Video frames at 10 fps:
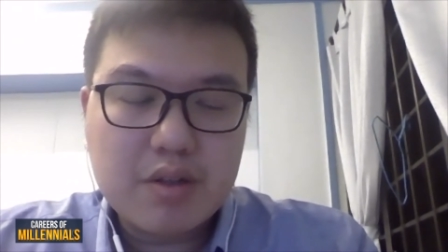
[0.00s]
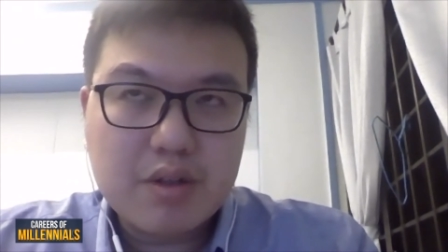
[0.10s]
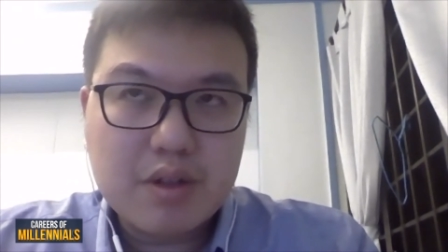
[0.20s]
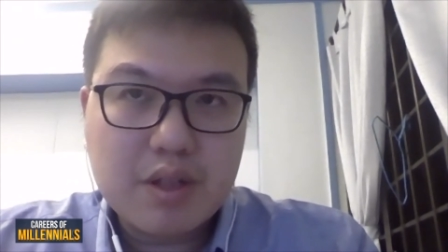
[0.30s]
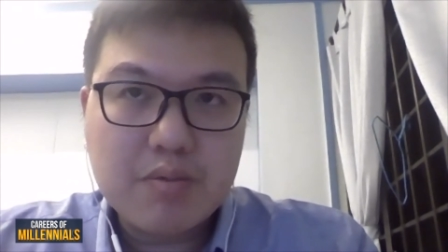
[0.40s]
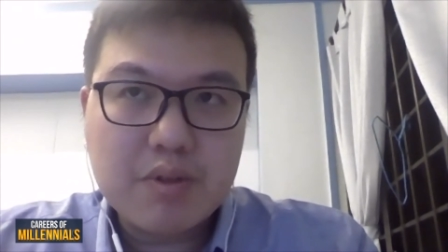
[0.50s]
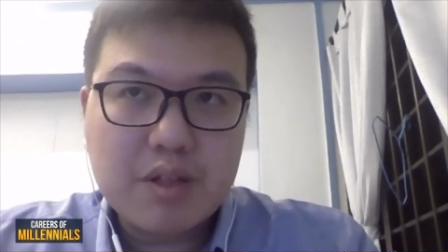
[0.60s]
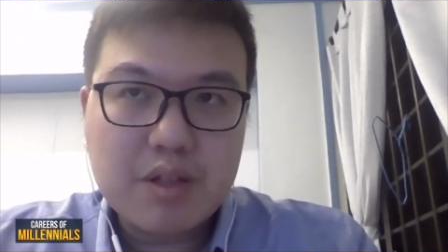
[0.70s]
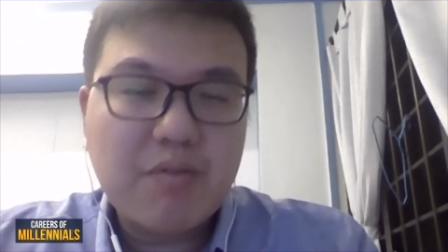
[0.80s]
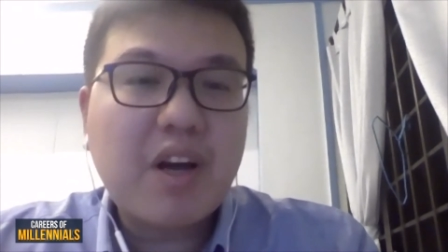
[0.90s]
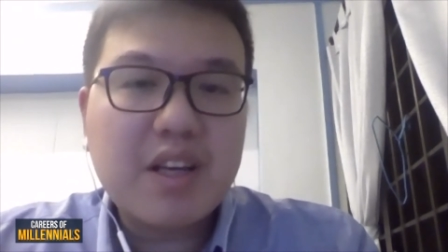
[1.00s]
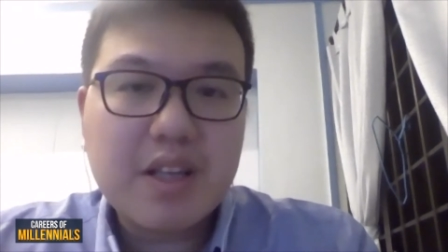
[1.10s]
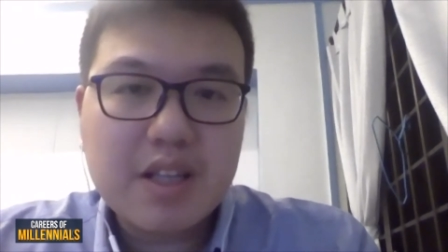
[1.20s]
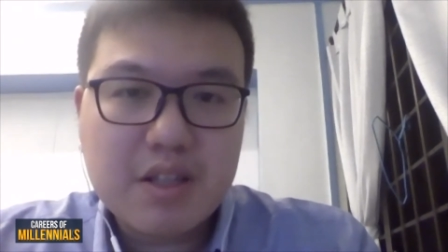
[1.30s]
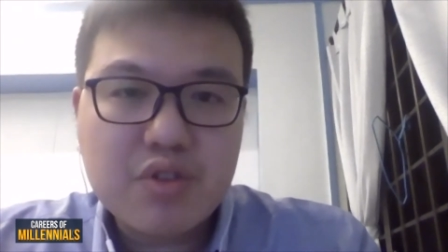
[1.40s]
some defiant
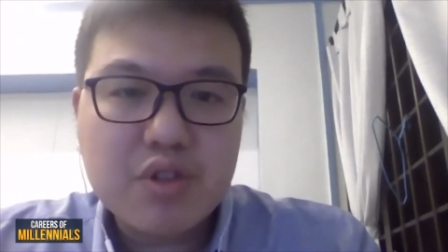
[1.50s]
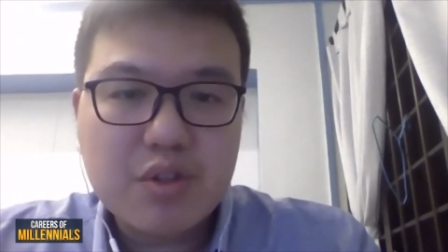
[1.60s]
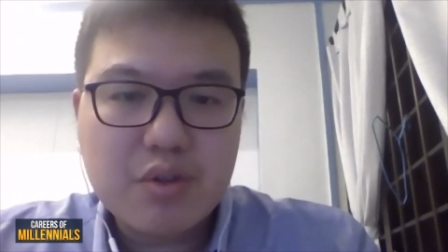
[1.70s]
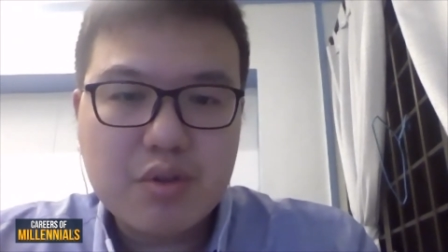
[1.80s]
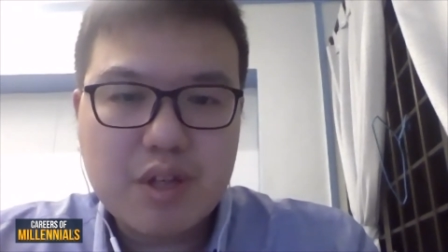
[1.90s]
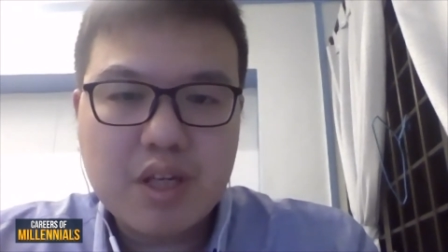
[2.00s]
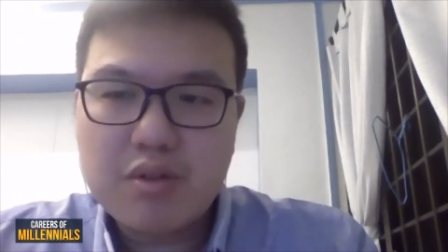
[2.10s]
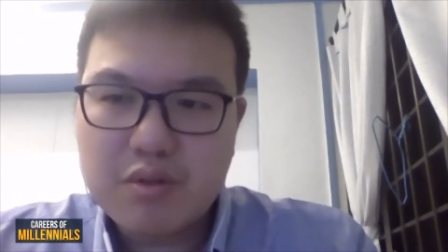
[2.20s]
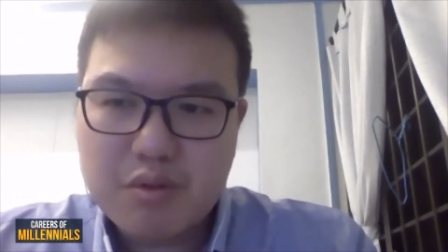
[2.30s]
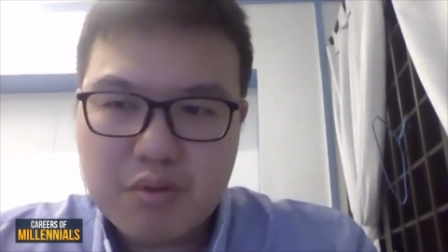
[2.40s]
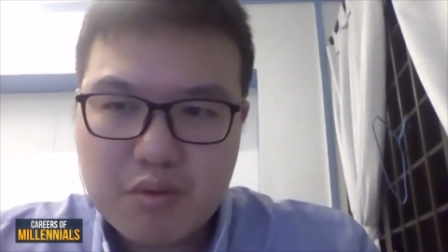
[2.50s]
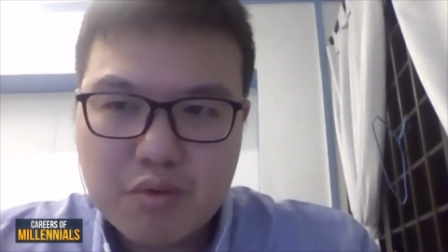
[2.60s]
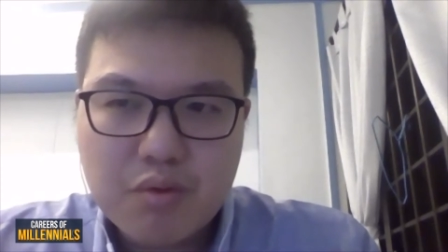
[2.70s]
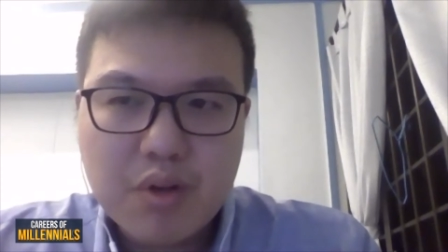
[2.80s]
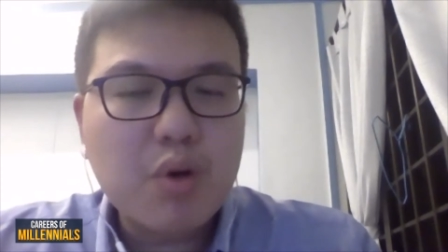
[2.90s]
energy, that
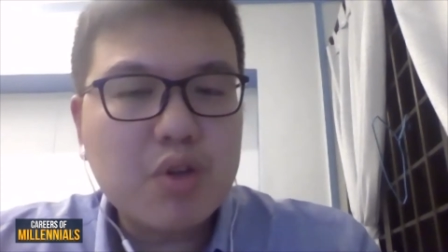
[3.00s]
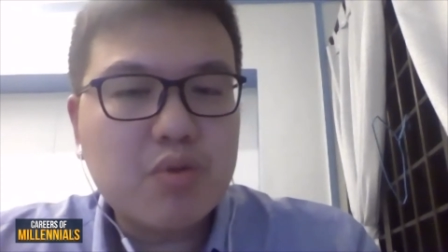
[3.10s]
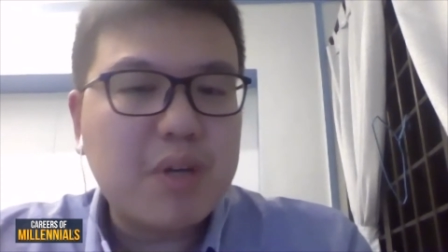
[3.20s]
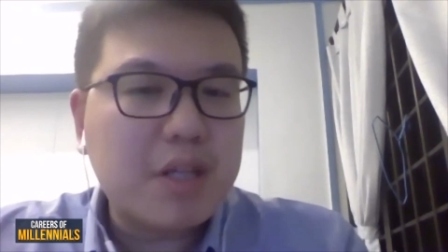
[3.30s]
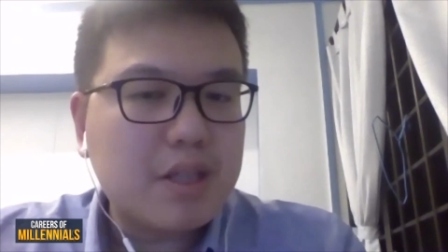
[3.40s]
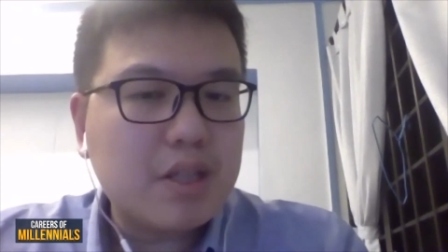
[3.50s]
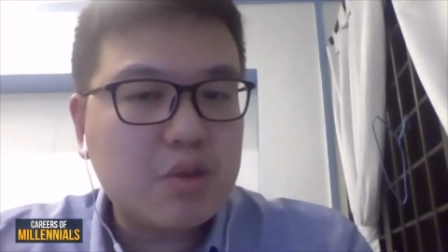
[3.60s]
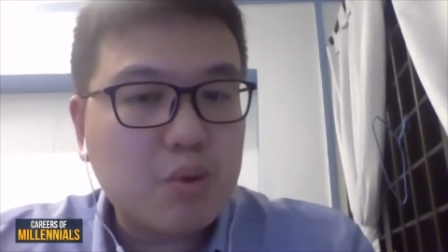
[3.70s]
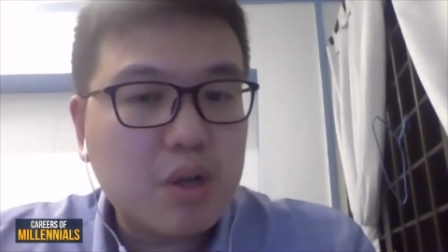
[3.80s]
you really want to make things work.